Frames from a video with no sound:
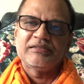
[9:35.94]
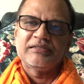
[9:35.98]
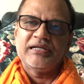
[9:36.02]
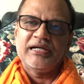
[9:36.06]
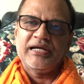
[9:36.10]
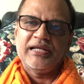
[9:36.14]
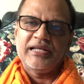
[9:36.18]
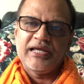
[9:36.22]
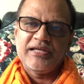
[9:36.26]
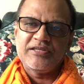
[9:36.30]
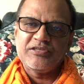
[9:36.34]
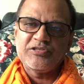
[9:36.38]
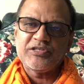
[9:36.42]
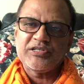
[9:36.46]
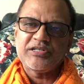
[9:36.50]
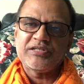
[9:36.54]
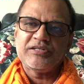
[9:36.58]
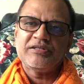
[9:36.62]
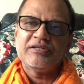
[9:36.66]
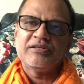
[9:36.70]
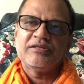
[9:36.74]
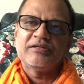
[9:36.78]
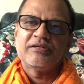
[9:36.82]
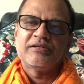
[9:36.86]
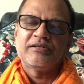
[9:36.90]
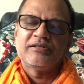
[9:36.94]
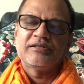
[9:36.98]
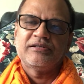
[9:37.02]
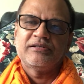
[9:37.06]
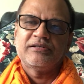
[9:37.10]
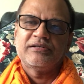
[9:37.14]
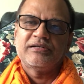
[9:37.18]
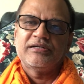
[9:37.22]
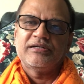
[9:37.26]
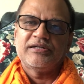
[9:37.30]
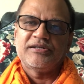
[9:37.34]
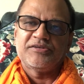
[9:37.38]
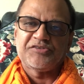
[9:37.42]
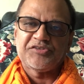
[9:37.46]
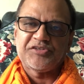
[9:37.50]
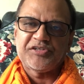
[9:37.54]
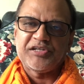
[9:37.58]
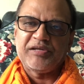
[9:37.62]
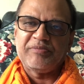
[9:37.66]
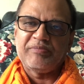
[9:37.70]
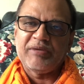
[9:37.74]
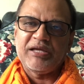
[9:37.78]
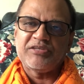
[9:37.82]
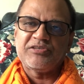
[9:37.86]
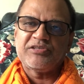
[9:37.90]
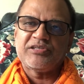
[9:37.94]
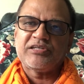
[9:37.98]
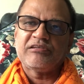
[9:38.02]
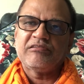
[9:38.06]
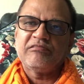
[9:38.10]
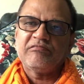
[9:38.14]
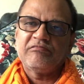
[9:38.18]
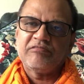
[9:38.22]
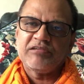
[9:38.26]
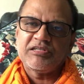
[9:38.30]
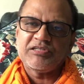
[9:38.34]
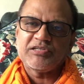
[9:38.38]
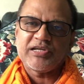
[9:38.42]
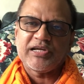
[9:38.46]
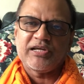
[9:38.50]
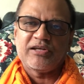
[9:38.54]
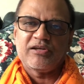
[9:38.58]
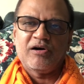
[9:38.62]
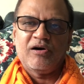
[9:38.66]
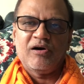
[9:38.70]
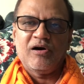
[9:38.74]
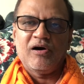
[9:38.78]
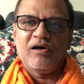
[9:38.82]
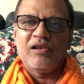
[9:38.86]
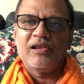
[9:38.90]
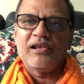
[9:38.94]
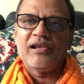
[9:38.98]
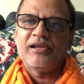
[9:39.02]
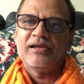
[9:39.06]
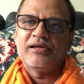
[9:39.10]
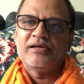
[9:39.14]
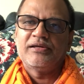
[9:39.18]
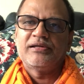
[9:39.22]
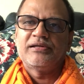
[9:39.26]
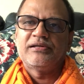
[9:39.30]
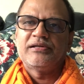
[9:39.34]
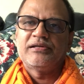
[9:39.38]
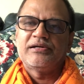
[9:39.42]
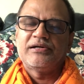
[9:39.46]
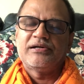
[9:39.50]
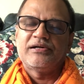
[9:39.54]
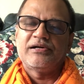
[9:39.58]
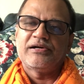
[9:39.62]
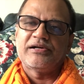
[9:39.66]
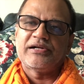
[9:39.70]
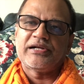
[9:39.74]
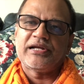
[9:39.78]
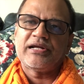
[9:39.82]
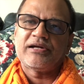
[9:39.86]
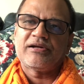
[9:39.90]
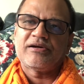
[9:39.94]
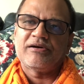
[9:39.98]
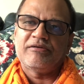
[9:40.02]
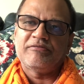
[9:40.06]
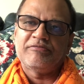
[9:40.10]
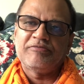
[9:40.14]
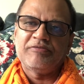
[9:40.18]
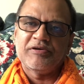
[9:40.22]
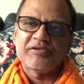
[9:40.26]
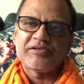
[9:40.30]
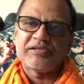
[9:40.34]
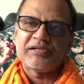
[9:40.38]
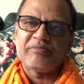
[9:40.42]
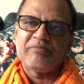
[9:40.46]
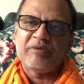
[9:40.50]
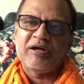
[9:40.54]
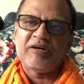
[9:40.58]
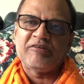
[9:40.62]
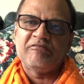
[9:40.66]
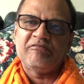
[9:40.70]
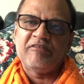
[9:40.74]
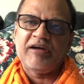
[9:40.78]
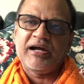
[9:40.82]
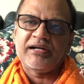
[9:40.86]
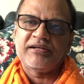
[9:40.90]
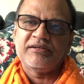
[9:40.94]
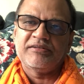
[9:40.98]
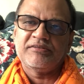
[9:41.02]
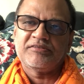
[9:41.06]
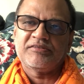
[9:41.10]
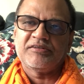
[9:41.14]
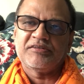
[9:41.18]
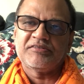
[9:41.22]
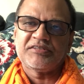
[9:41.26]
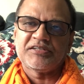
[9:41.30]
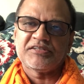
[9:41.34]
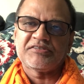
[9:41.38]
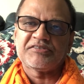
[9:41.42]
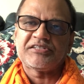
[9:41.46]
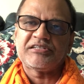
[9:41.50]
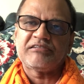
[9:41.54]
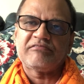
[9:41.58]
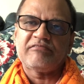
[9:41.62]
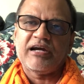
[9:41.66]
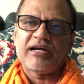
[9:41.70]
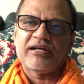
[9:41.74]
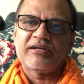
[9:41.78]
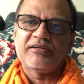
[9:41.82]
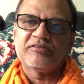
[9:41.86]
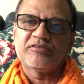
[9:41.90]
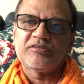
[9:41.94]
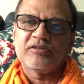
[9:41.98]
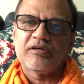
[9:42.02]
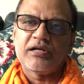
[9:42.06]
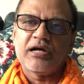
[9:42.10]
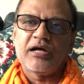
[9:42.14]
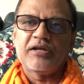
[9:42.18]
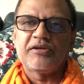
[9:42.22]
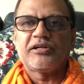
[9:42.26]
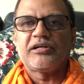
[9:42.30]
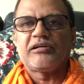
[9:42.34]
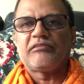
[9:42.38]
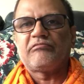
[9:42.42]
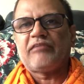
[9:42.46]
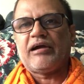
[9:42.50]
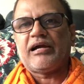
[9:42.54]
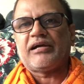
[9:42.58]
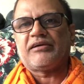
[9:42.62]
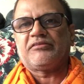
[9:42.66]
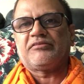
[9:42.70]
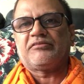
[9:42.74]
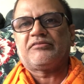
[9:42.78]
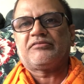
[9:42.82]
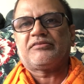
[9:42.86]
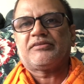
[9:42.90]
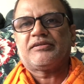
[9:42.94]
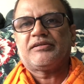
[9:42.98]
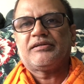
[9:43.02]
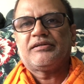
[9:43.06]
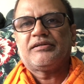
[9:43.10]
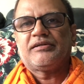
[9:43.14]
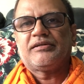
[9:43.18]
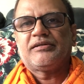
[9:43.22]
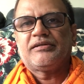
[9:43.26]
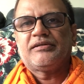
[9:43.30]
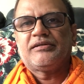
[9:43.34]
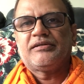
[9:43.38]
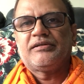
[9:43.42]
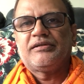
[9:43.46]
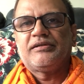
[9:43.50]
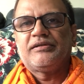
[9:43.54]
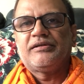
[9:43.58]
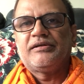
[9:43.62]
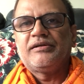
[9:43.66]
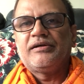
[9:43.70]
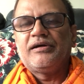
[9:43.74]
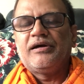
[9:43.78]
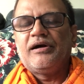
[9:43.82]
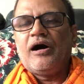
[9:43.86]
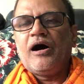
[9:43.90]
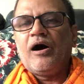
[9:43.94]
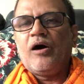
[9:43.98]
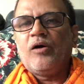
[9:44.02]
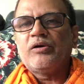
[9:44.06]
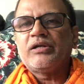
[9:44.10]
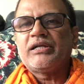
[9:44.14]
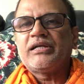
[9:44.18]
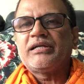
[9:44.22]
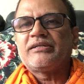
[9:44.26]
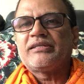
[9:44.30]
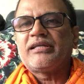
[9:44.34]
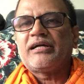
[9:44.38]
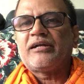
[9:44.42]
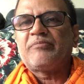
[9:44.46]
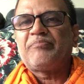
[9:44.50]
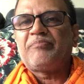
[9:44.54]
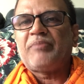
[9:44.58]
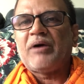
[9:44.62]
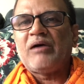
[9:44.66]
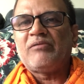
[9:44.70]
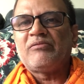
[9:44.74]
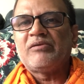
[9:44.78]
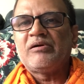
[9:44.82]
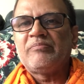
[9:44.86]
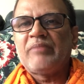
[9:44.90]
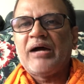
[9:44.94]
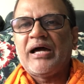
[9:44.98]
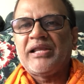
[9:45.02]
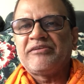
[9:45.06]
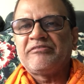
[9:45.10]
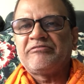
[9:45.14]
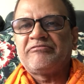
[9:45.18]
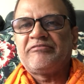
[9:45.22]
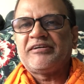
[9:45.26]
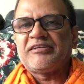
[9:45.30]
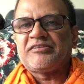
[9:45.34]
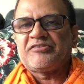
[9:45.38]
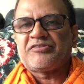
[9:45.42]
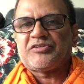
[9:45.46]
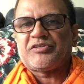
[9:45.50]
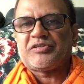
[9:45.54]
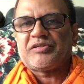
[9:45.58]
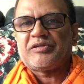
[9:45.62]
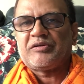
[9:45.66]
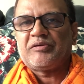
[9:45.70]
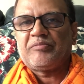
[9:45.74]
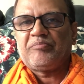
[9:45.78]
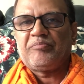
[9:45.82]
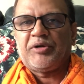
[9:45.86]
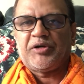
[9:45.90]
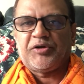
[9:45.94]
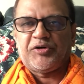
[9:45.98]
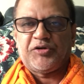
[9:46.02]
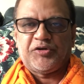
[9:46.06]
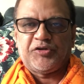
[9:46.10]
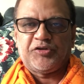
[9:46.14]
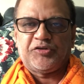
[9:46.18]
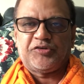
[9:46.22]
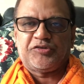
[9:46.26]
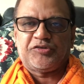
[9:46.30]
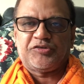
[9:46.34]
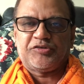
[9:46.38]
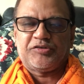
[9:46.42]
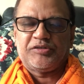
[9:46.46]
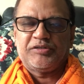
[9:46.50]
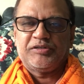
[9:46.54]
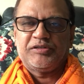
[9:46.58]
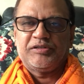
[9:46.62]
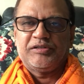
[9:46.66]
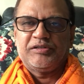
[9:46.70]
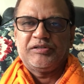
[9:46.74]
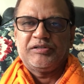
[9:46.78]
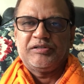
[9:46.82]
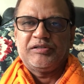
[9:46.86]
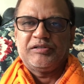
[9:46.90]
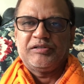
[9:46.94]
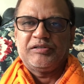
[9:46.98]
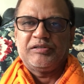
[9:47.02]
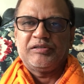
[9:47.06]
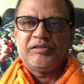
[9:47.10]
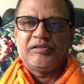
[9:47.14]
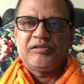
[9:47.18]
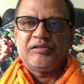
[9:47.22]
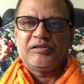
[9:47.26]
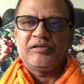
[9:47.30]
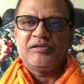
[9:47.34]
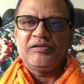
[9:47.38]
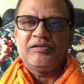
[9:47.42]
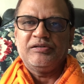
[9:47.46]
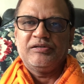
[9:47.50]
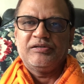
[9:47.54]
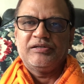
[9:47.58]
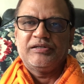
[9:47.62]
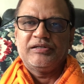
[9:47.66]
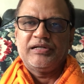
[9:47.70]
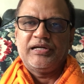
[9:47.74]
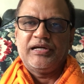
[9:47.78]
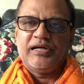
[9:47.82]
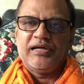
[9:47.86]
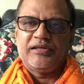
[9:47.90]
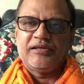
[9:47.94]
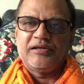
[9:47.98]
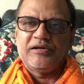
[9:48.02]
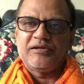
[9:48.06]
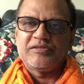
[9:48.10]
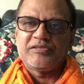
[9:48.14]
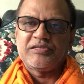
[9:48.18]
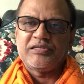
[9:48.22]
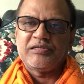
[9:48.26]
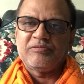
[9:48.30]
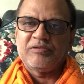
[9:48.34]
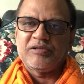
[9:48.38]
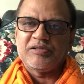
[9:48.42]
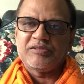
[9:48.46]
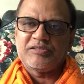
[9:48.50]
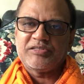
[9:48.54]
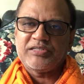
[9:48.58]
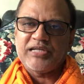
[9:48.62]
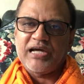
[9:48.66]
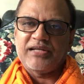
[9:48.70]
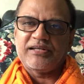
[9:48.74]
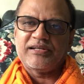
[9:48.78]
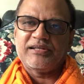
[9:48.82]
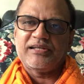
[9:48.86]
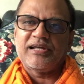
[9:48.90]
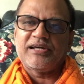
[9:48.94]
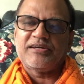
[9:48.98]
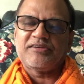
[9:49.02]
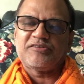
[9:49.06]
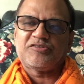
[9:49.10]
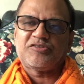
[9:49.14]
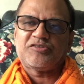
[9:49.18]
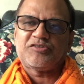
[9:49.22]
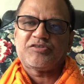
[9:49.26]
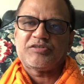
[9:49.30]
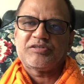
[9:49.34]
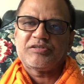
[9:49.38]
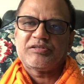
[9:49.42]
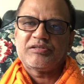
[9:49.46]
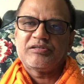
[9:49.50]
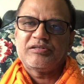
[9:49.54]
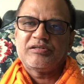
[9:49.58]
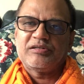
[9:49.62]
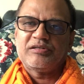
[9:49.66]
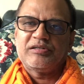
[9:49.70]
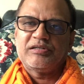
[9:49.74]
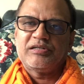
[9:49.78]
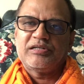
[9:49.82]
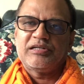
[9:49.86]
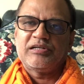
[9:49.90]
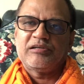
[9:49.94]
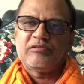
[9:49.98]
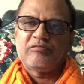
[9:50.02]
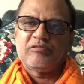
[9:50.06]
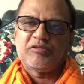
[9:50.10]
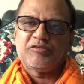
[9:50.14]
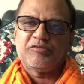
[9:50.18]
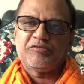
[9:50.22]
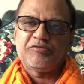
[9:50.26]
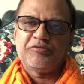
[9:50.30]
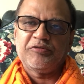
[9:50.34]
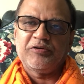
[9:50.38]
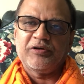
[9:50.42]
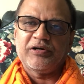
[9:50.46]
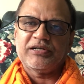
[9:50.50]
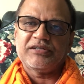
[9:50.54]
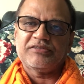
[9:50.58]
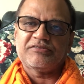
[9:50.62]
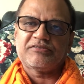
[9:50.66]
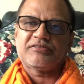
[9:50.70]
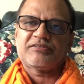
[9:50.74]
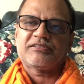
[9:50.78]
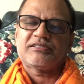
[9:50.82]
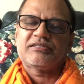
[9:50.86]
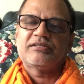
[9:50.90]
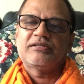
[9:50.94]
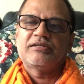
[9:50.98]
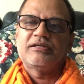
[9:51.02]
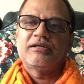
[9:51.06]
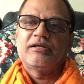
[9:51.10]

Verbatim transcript: an engine, a steam engine, which can haul a rake of 40 wagons or 60 wagons or 100 wagons. How did that power manifest? Because the energy was channelized, it was focused.